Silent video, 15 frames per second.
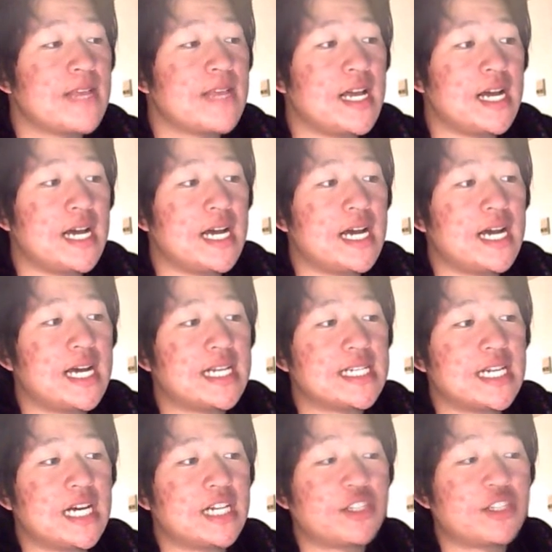
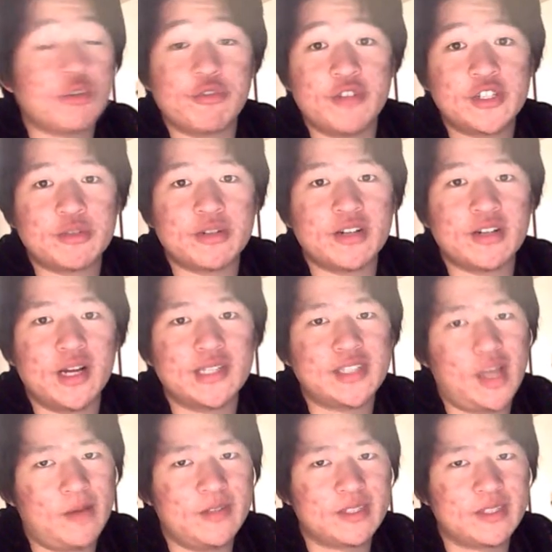And uh, to Refrigerator
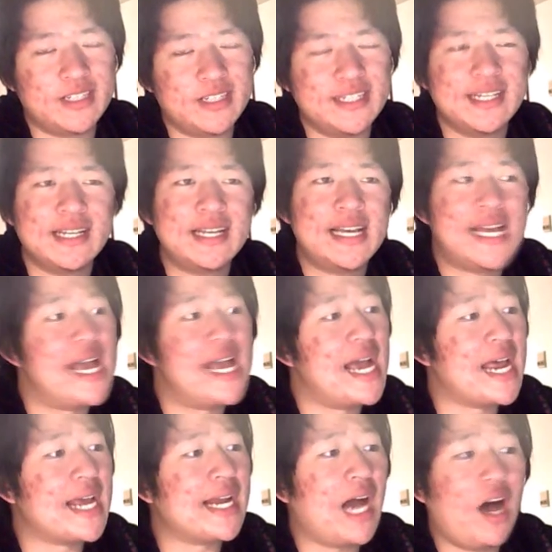Knights, obviously.
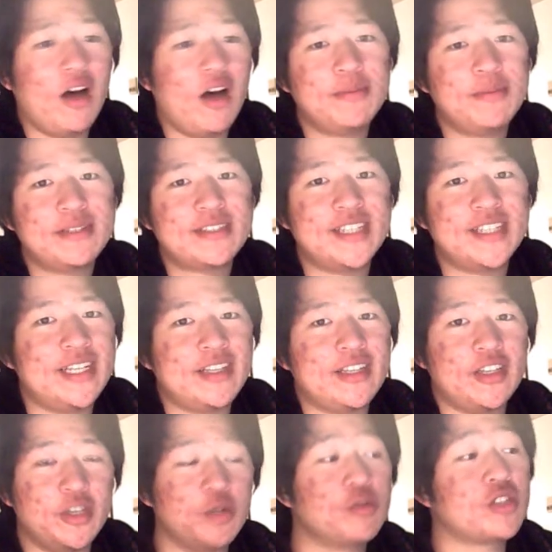And I'll be
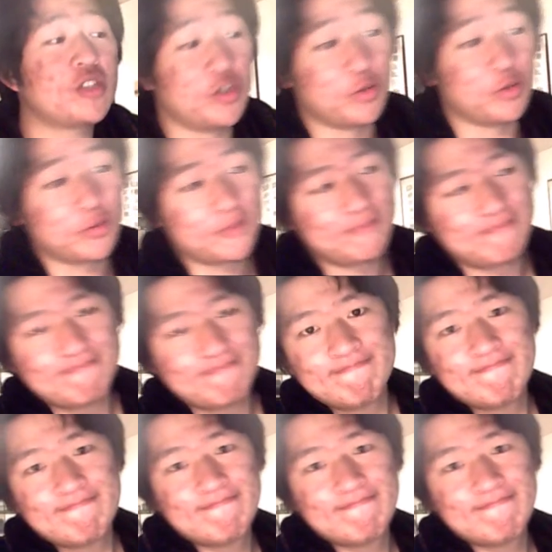seeing you soon.